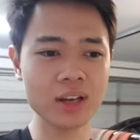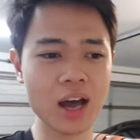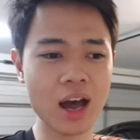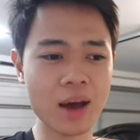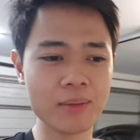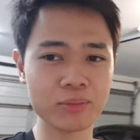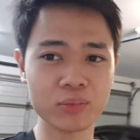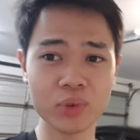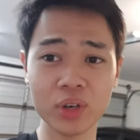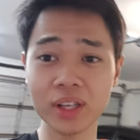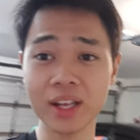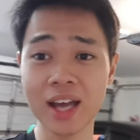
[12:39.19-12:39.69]

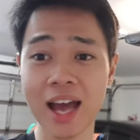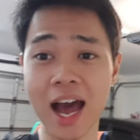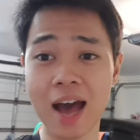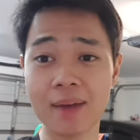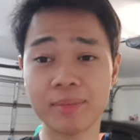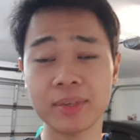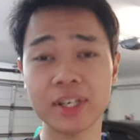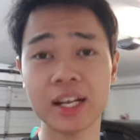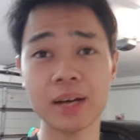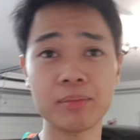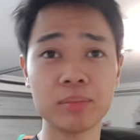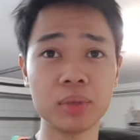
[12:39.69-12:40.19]
I'm really
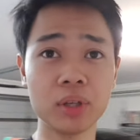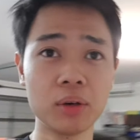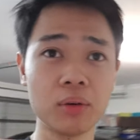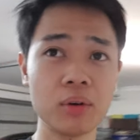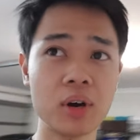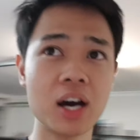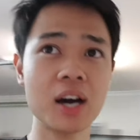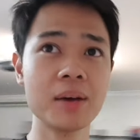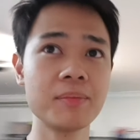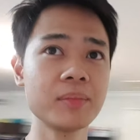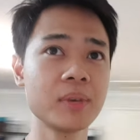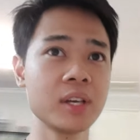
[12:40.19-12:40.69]
happy that blew
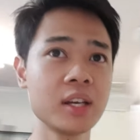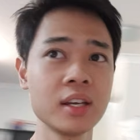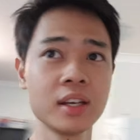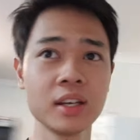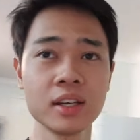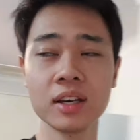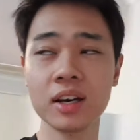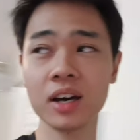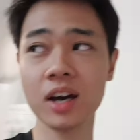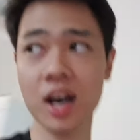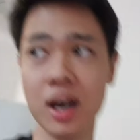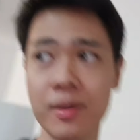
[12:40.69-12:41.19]
up.
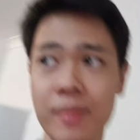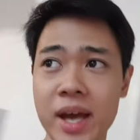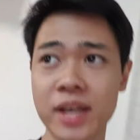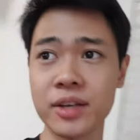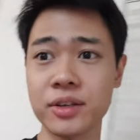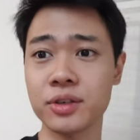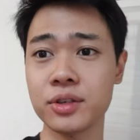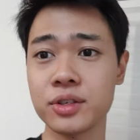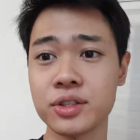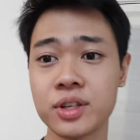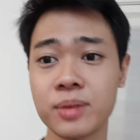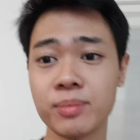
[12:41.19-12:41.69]
Um, I
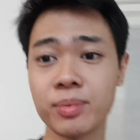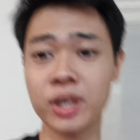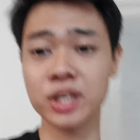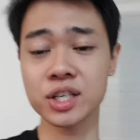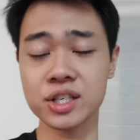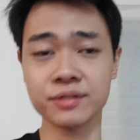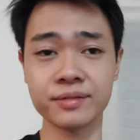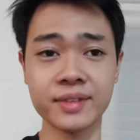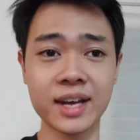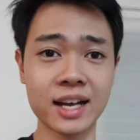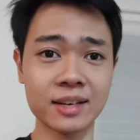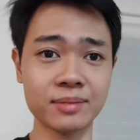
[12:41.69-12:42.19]
used a
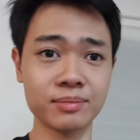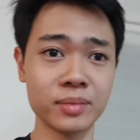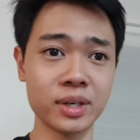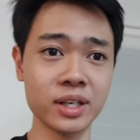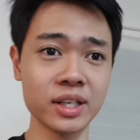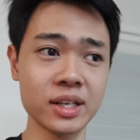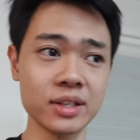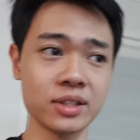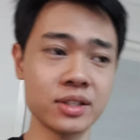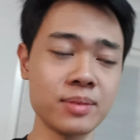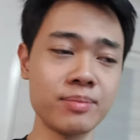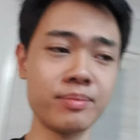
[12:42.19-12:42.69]
bunch of that
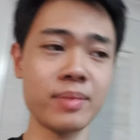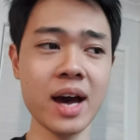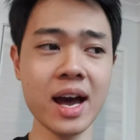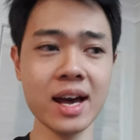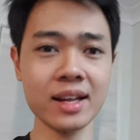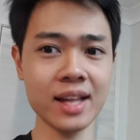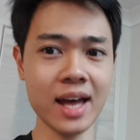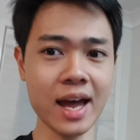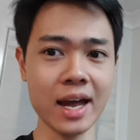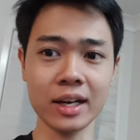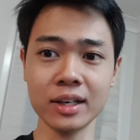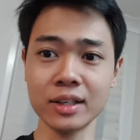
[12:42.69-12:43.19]
money to buy
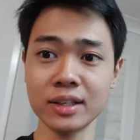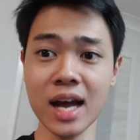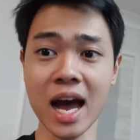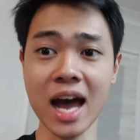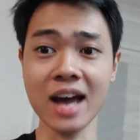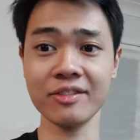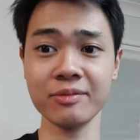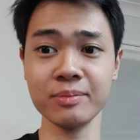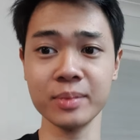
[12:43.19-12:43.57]
like knife